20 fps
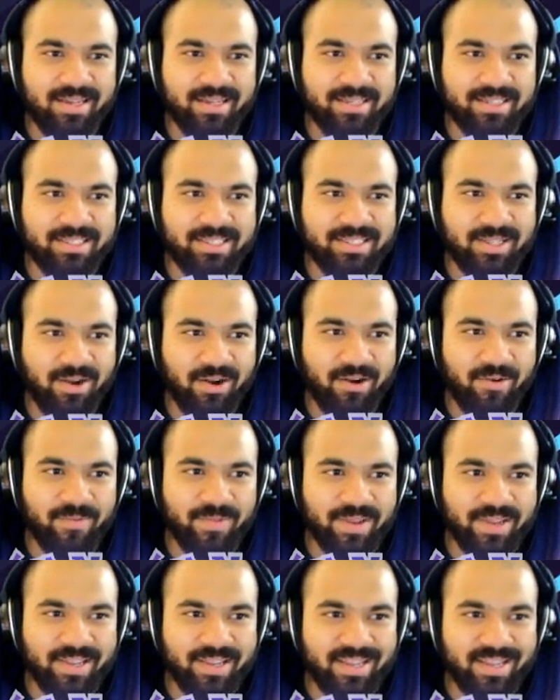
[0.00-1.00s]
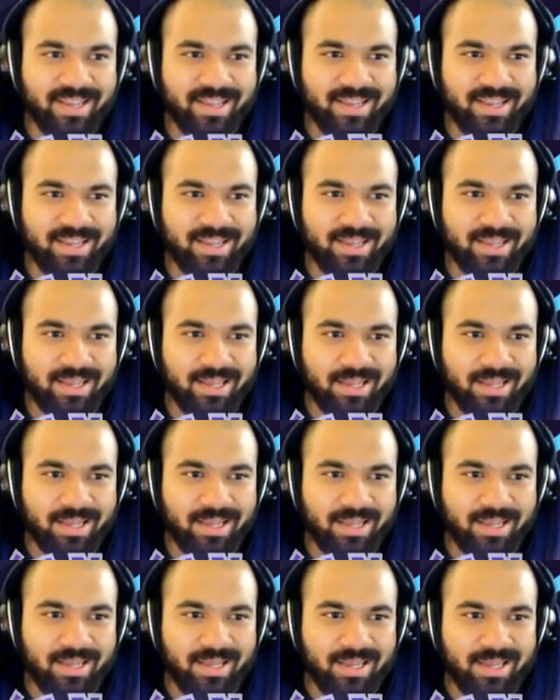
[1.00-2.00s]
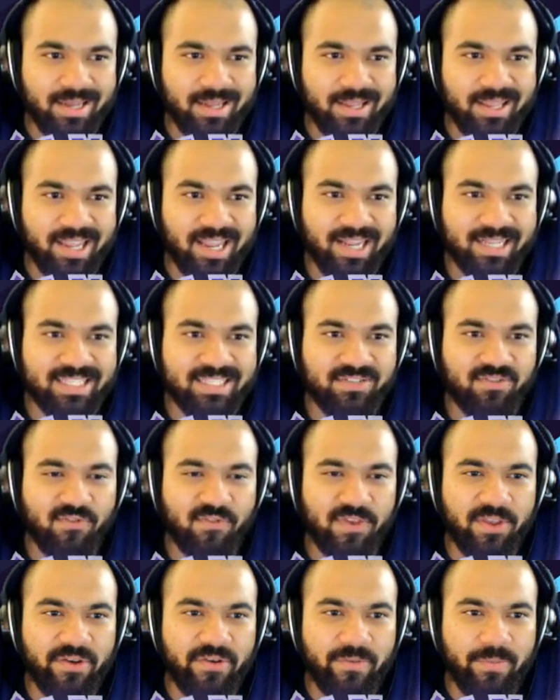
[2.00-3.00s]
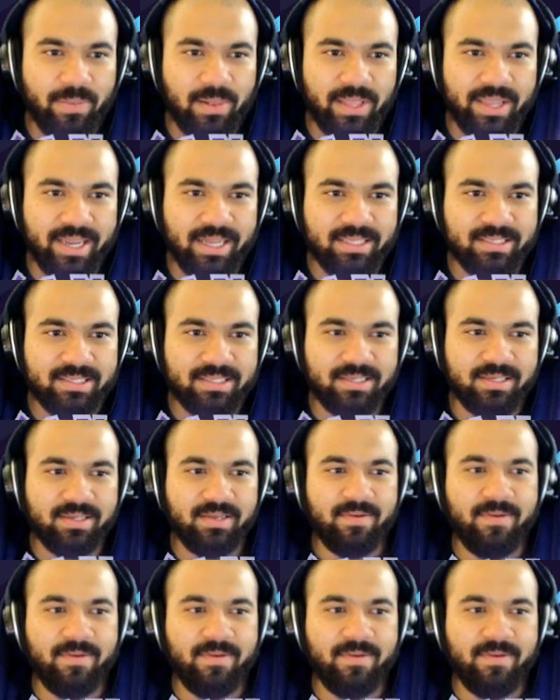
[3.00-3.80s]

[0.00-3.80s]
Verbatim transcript: Star me. They got Sveal plants.